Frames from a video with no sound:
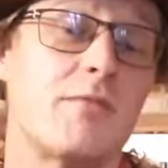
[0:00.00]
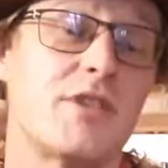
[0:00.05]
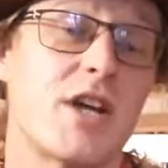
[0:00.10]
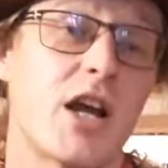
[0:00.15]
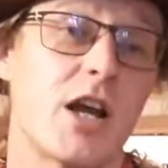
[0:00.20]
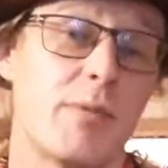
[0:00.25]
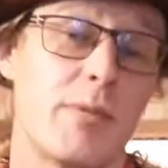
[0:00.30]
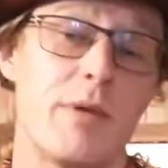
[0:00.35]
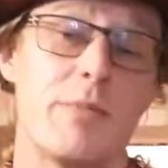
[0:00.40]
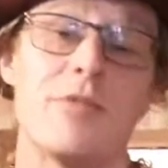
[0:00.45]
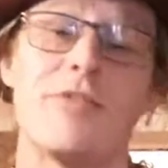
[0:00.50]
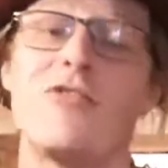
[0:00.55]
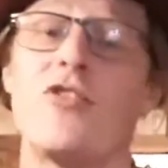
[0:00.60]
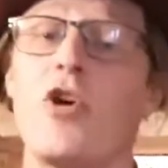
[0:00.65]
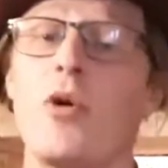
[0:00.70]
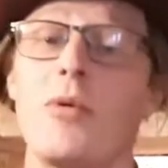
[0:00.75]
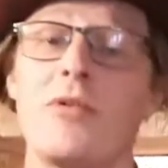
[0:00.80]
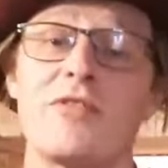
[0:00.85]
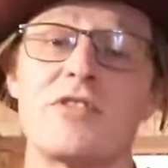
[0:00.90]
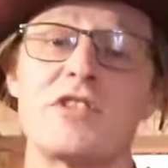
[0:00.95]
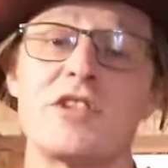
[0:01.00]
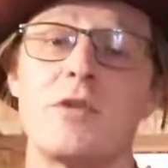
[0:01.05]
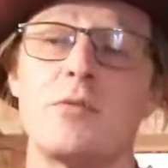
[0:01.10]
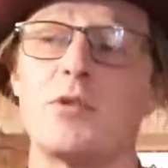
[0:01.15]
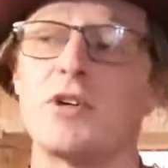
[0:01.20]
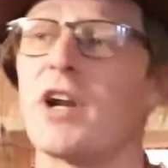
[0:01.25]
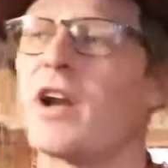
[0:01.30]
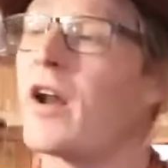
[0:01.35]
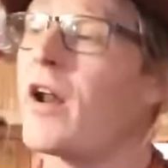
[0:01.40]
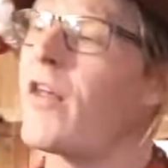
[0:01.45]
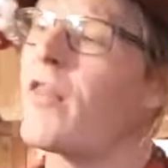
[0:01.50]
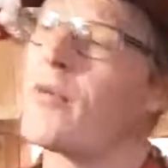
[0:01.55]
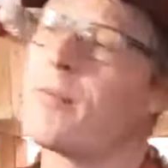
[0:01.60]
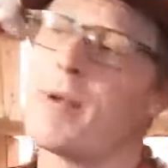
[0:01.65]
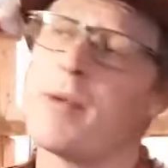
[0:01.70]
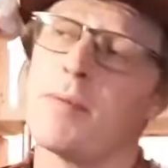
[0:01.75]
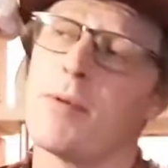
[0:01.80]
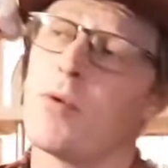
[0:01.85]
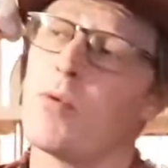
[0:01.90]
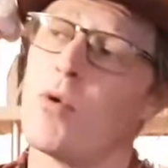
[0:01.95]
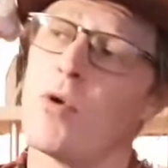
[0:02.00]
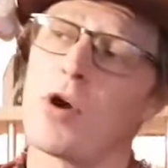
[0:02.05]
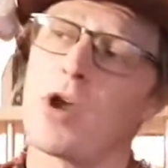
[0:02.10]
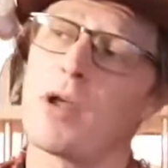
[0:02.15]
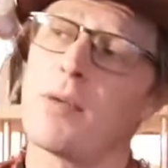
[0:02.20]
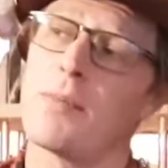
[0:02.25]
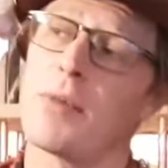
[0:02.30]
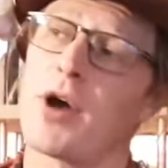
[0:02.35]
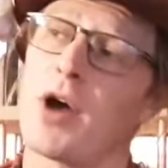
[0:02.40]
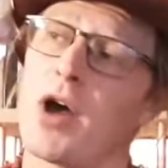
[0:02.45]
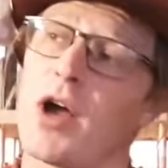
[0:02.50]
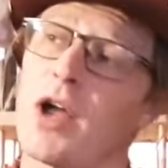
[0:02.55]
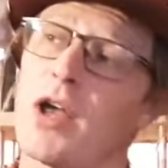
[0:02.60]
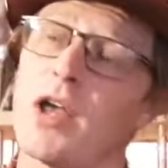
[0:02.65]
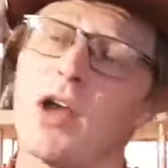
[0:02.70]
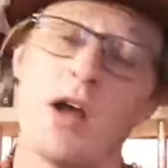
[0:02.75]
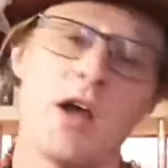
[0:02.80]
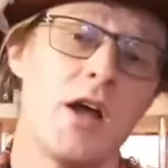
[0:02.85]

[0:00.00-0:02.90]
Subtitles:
I can be performing for someone and other people walking by